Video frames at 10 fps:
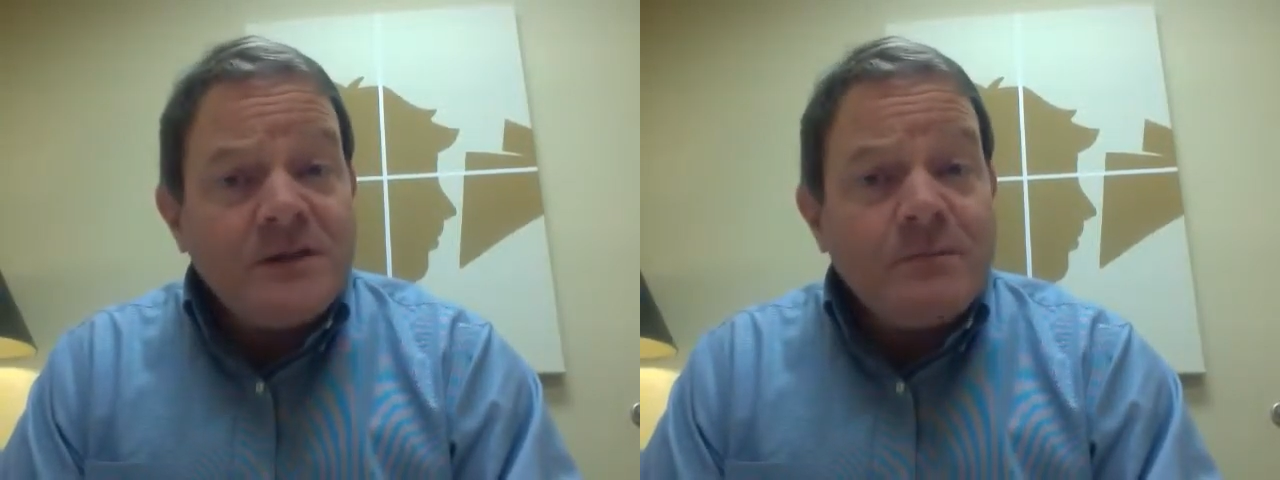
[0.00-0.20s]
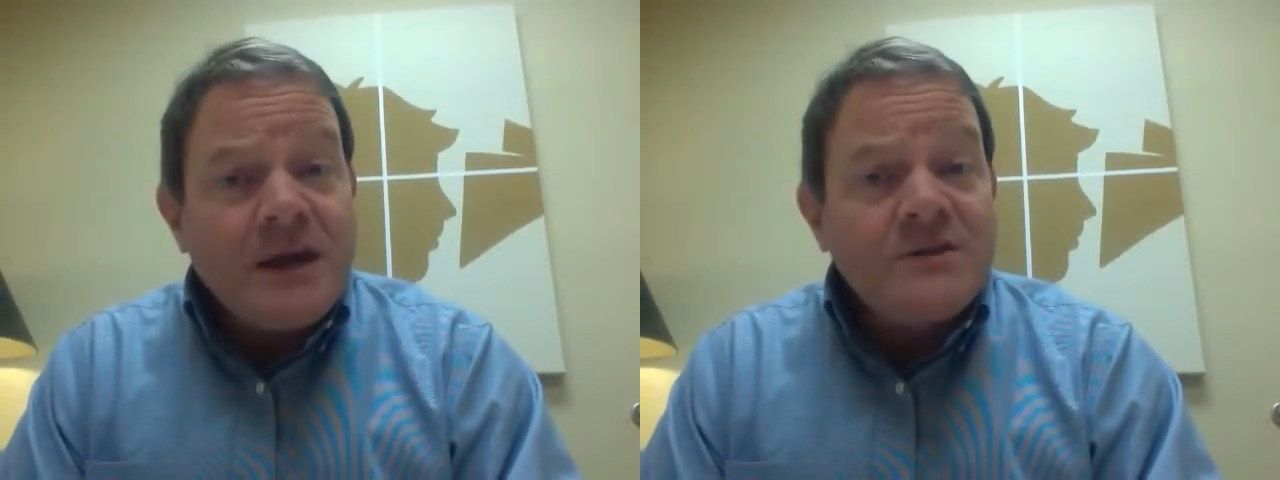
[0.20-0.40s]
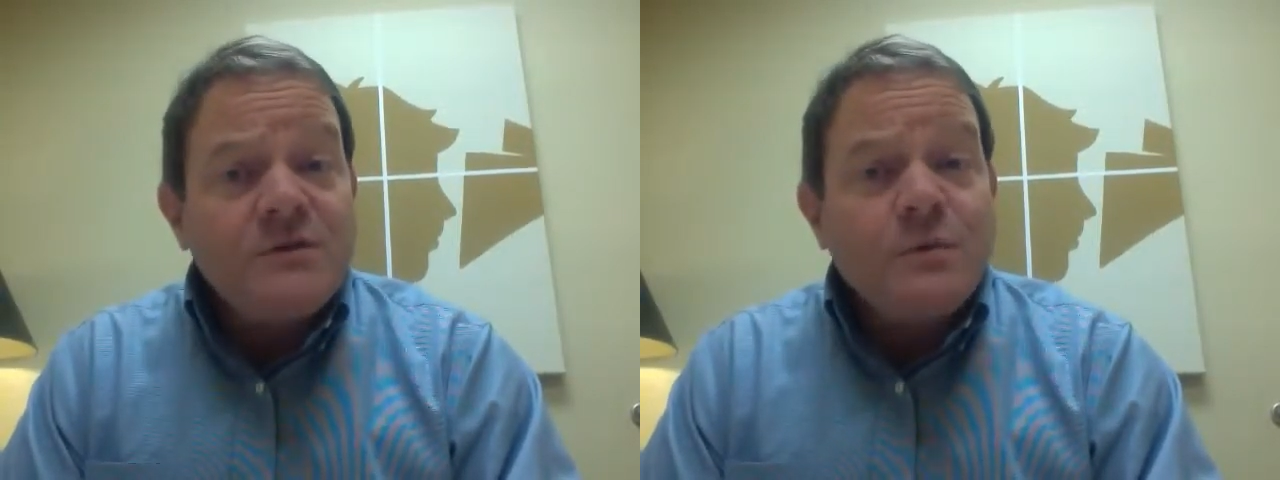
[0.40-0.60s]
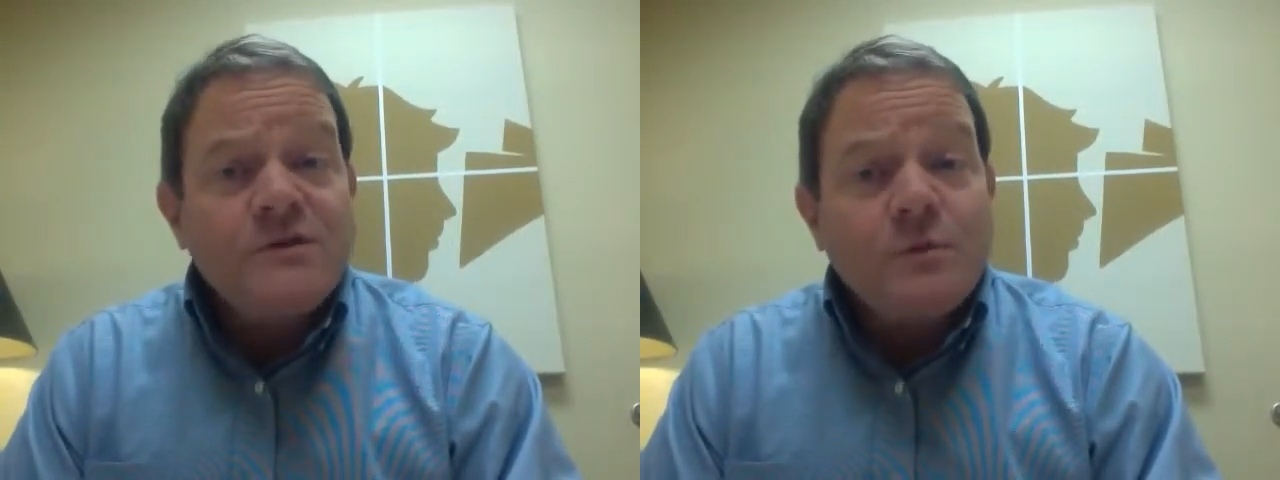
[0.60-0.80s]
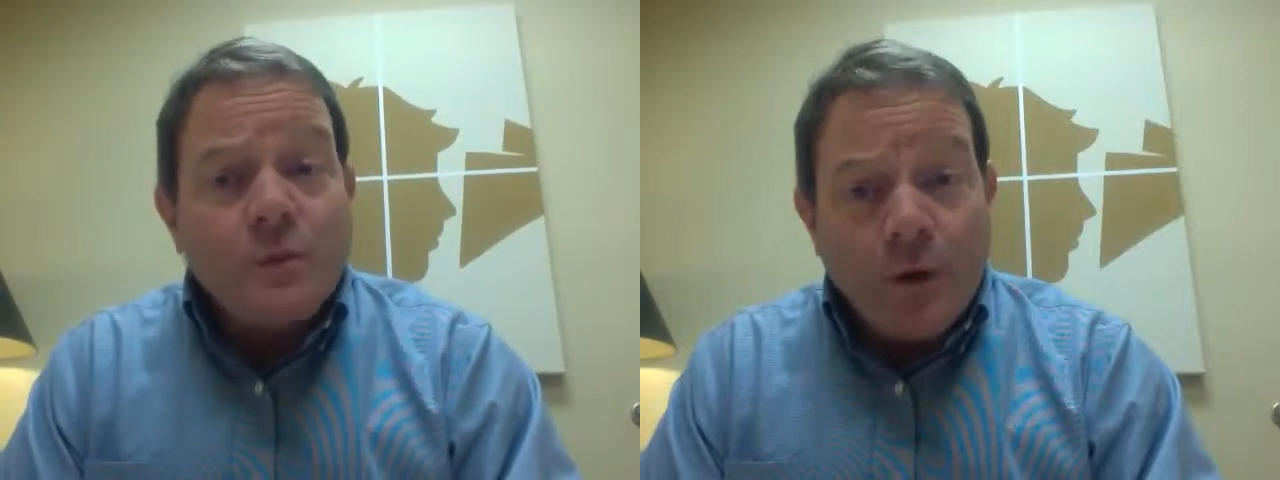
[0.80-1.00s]
the medicine
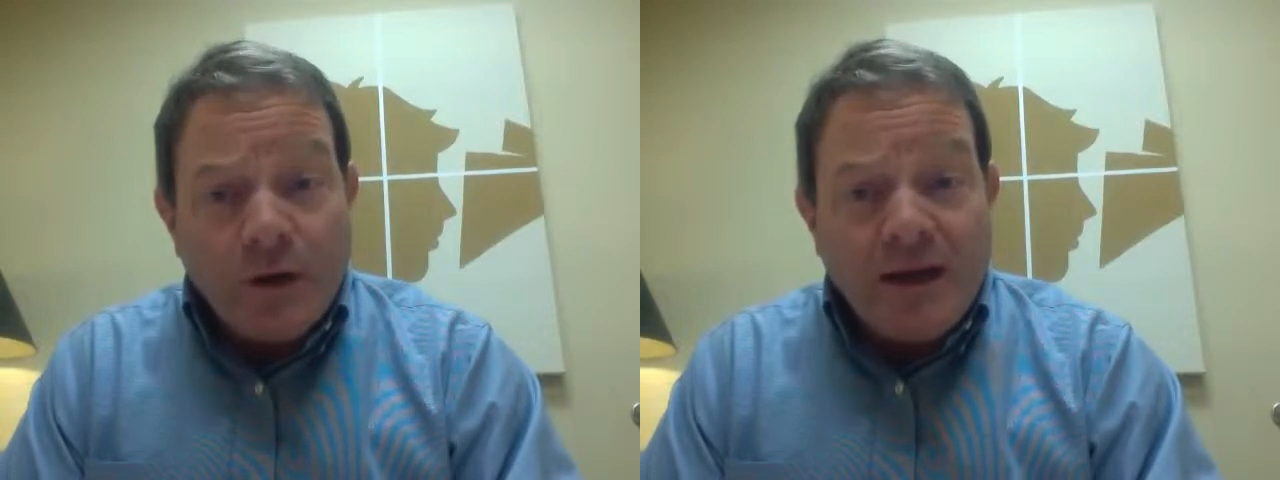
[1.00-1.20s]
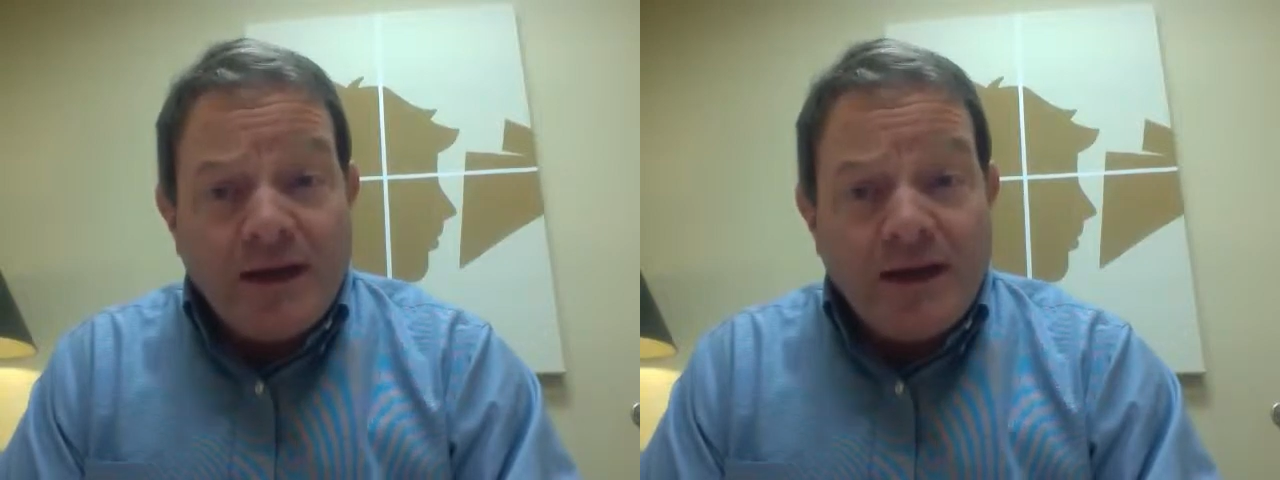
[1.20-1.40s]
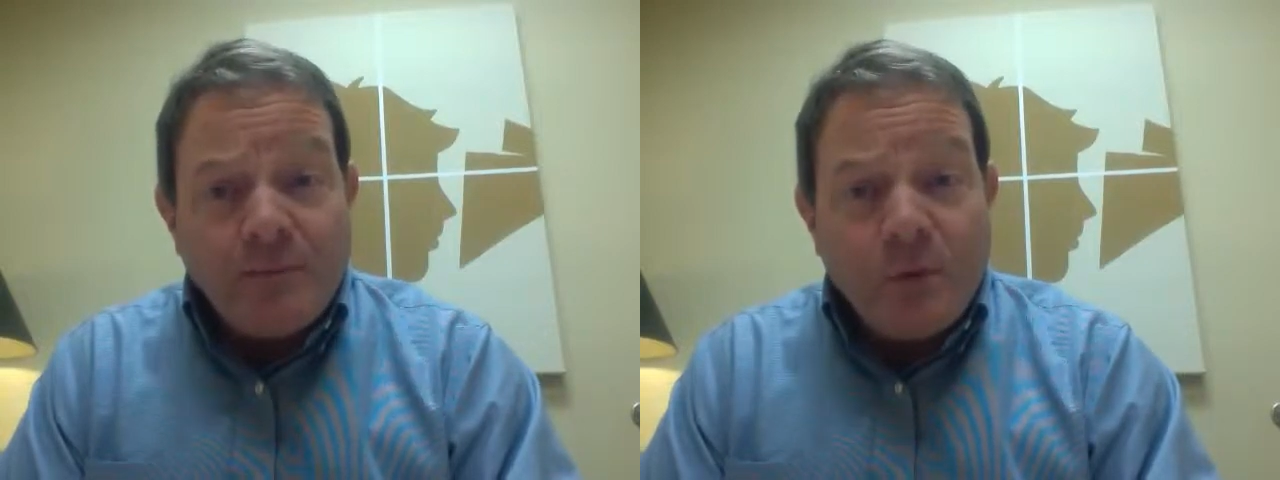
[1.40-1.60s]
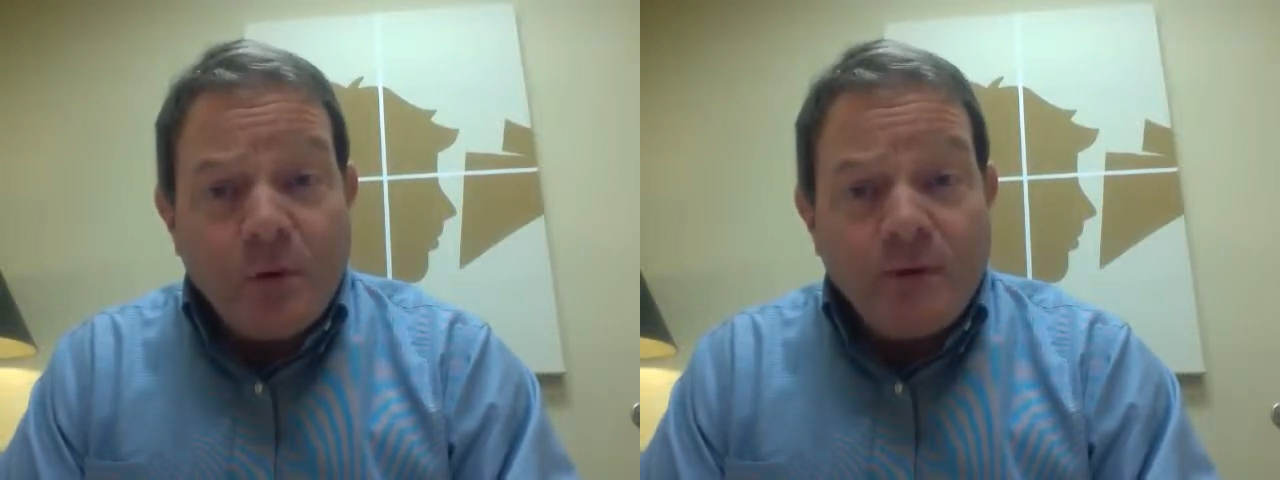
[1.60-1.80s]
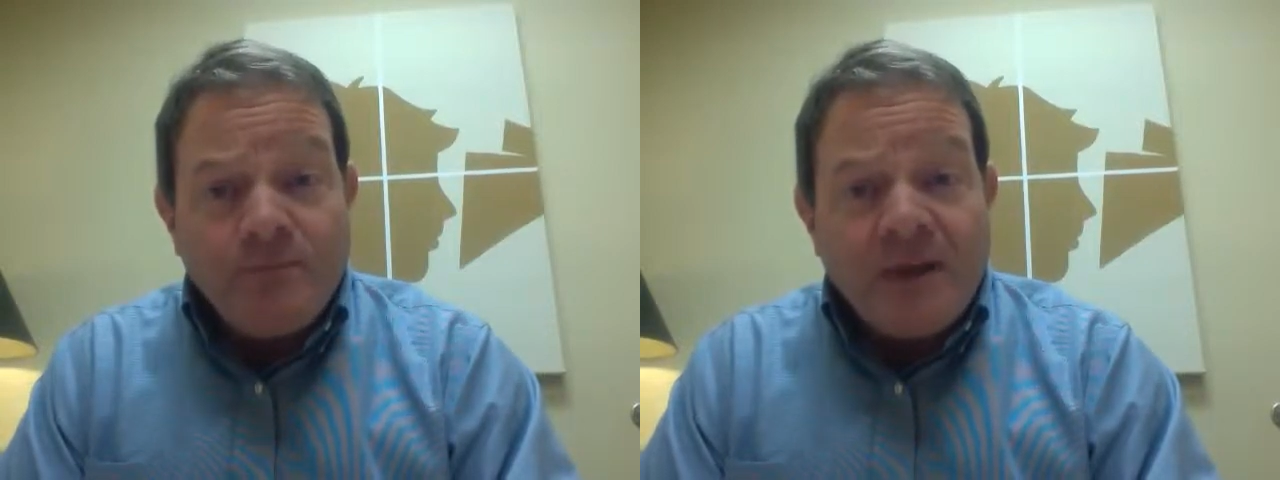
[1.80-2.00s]
wasn't working
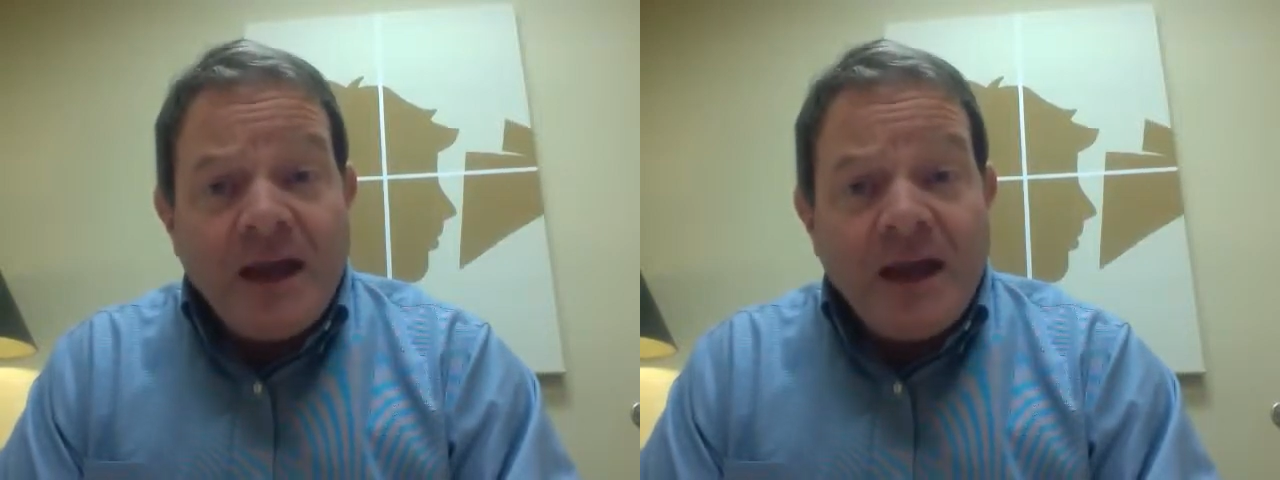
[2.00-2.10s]
anymore,